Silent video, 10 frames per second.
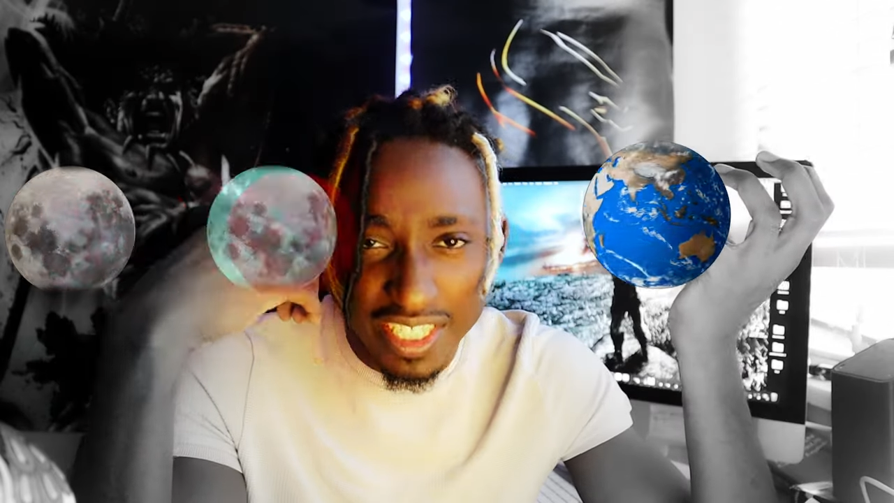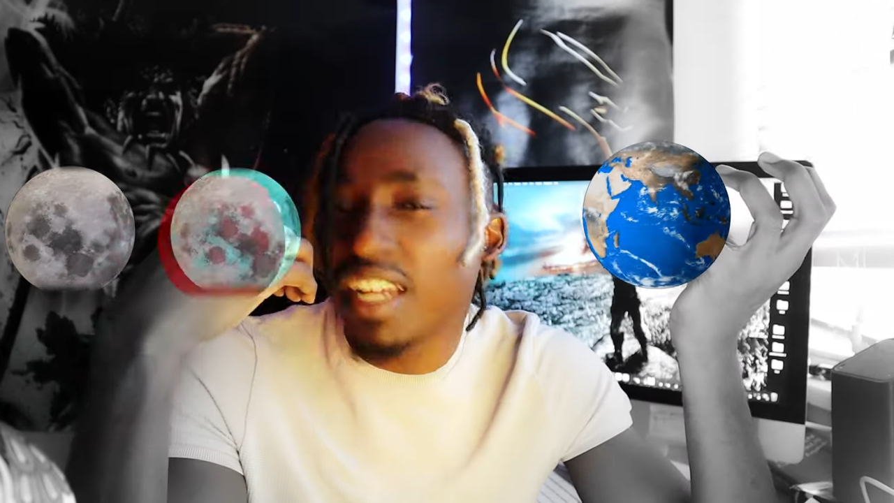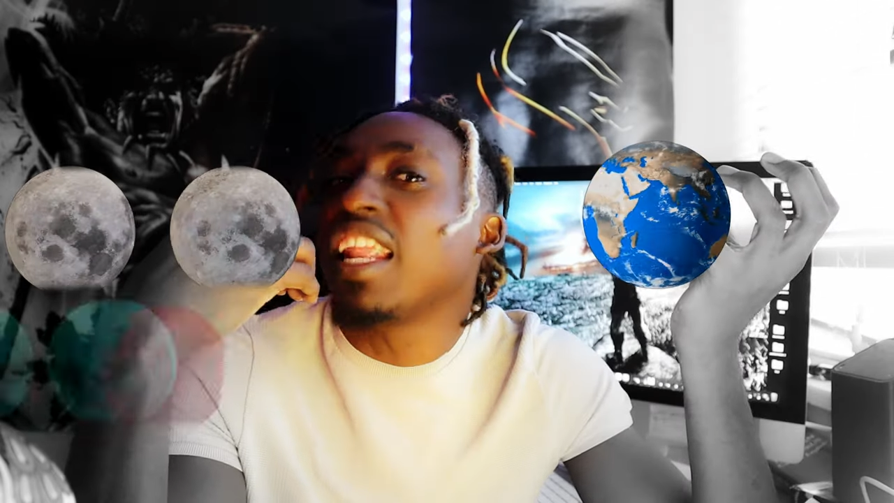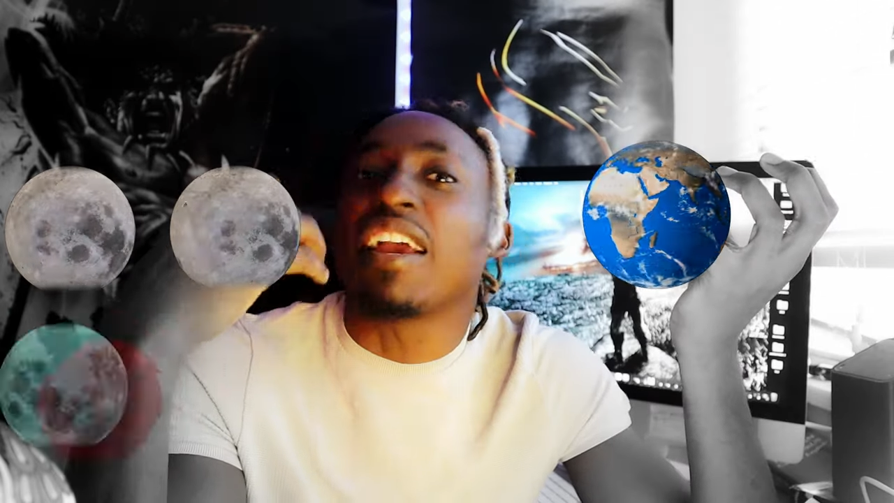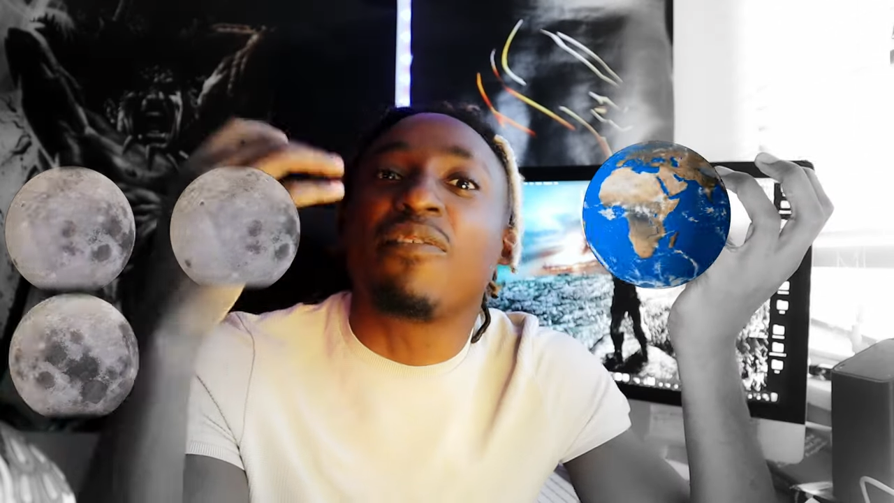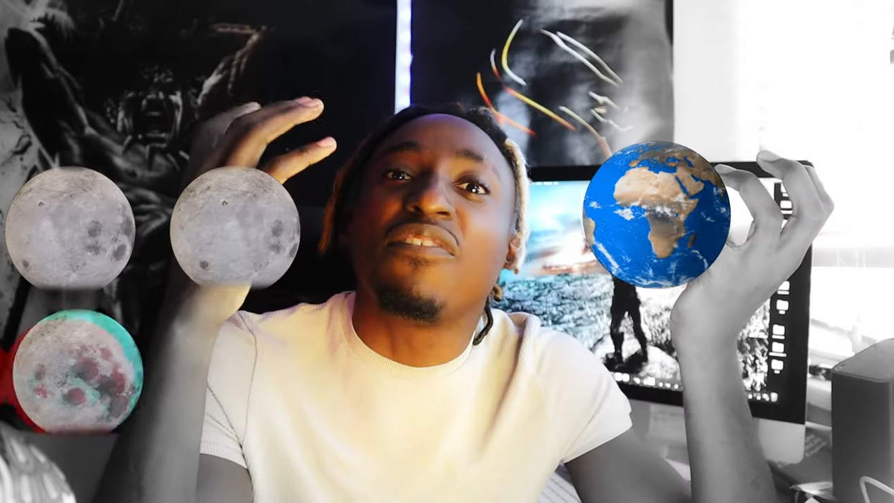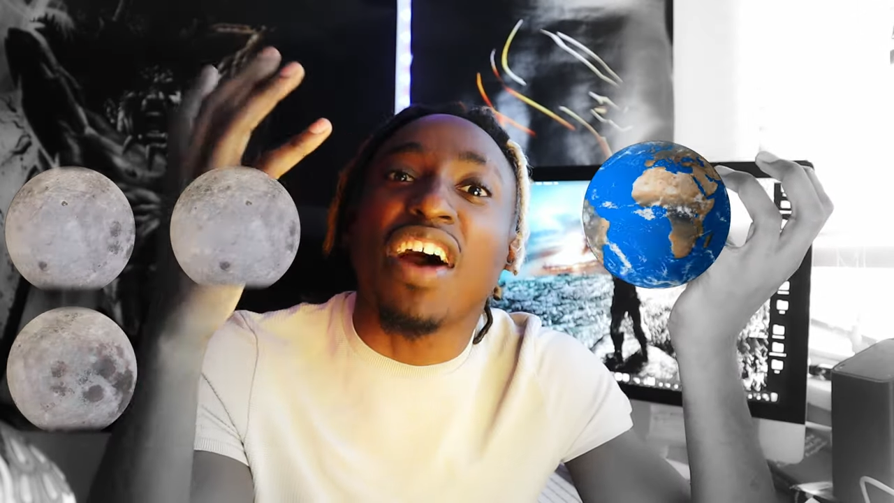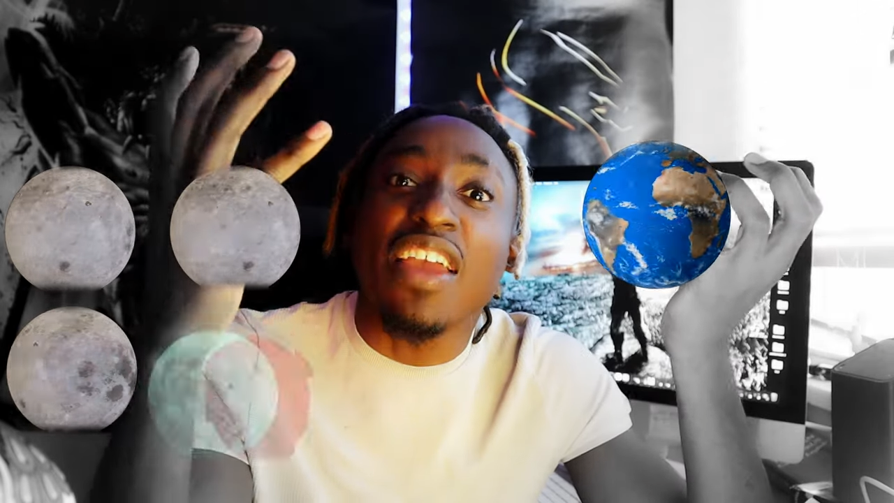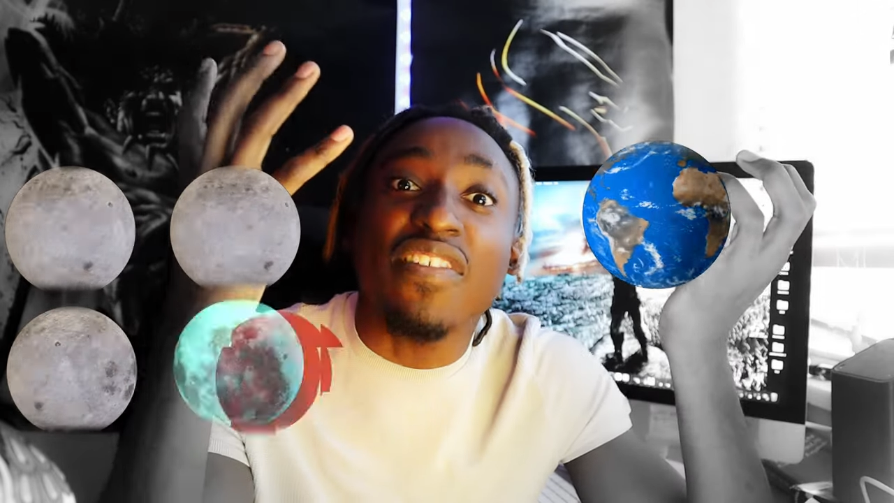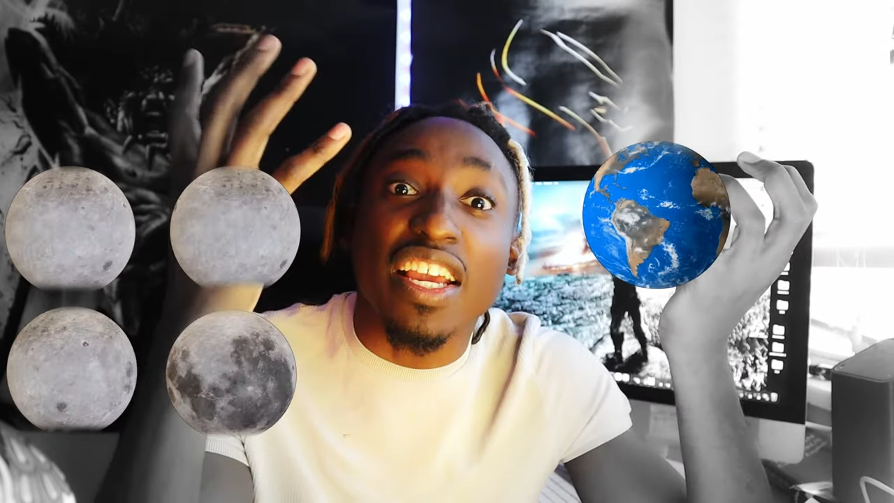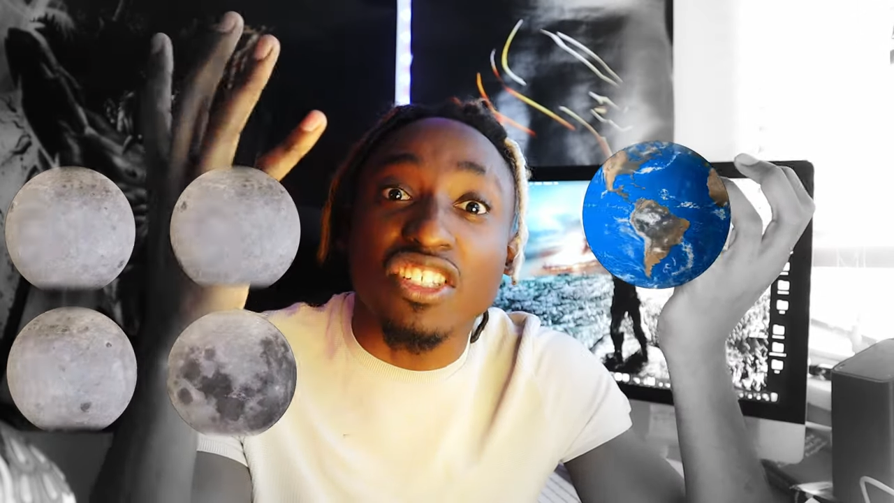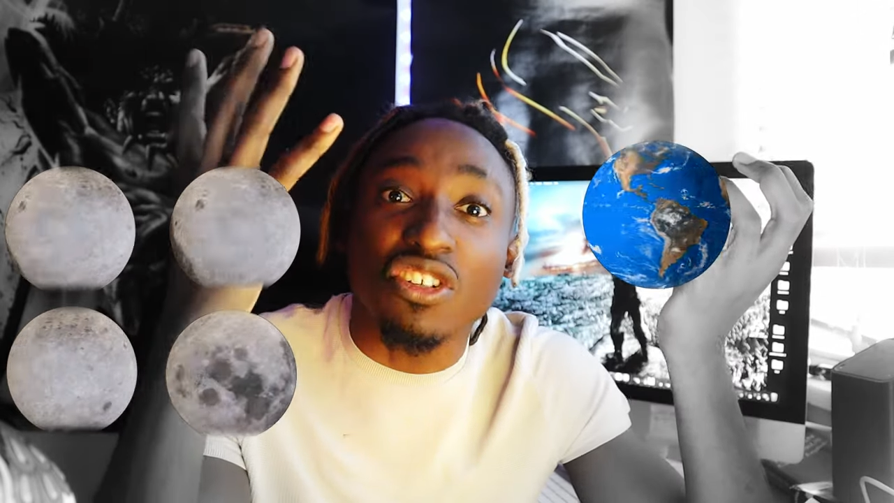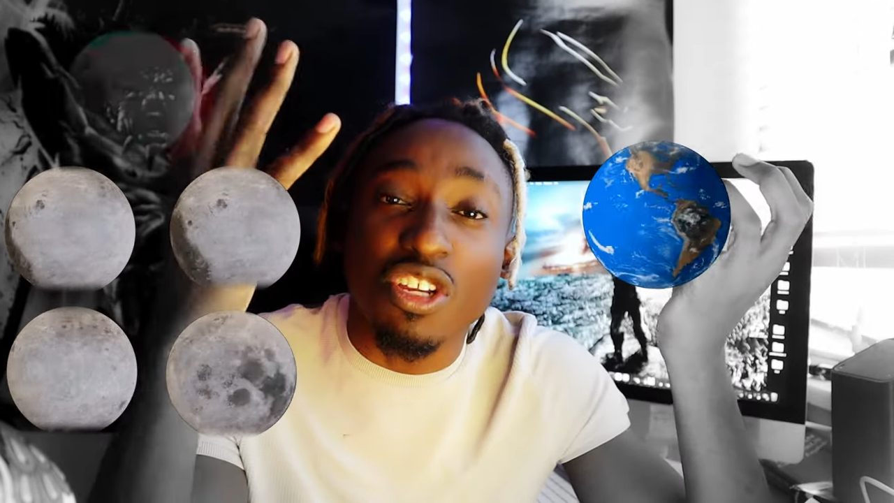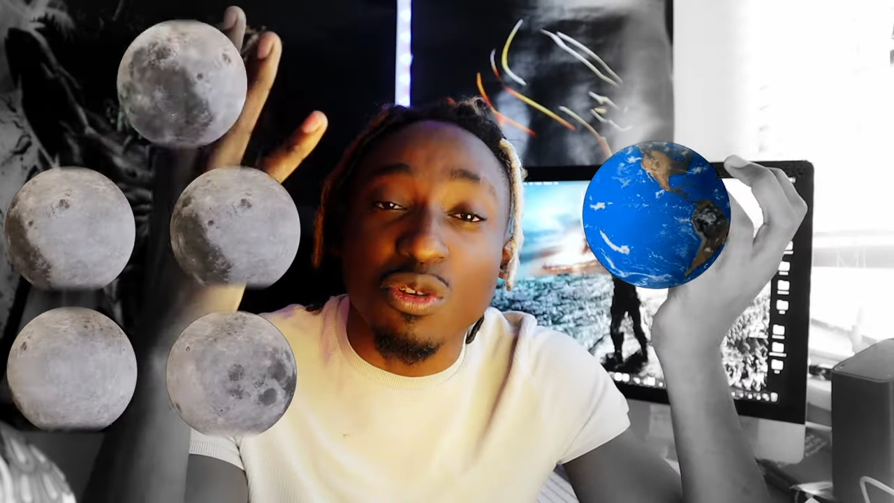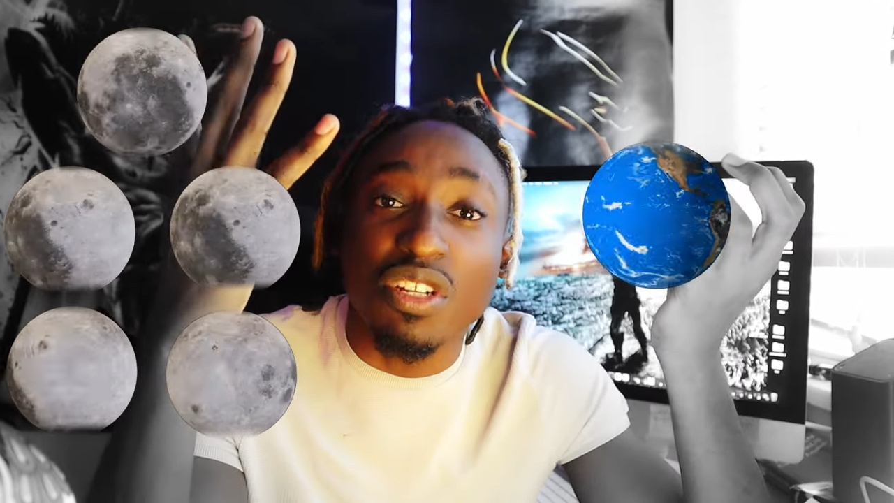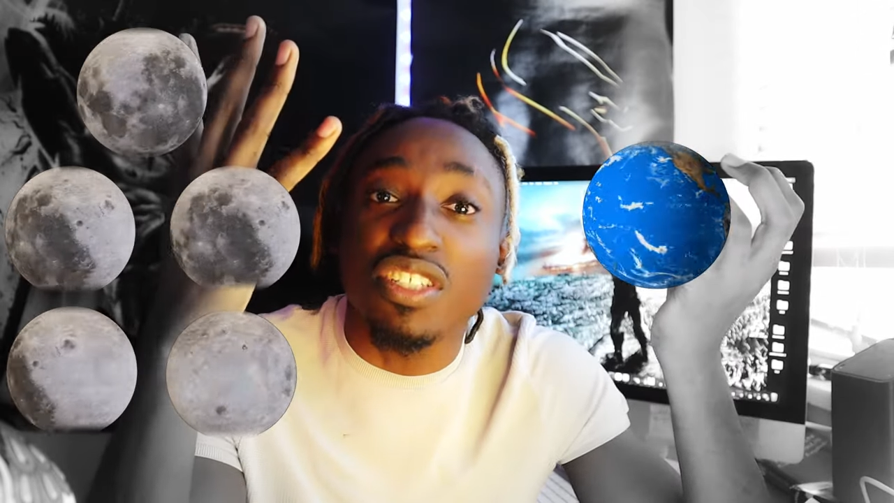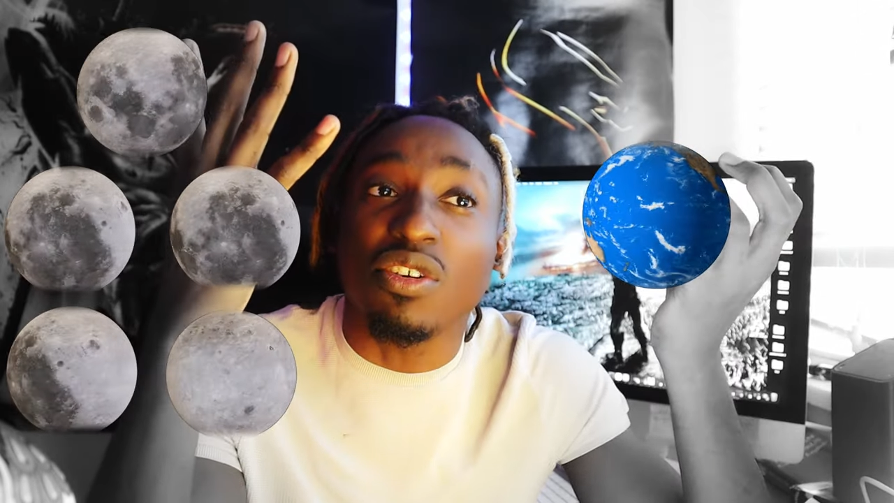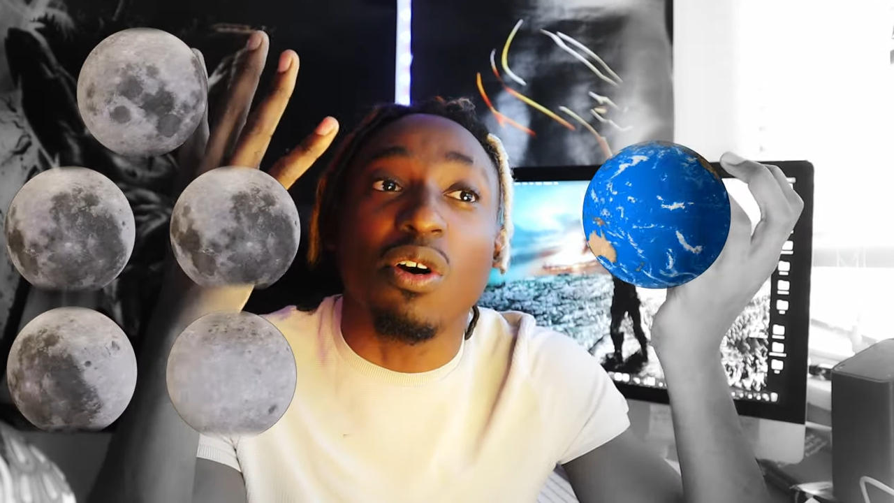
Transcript: there are like 5 extra units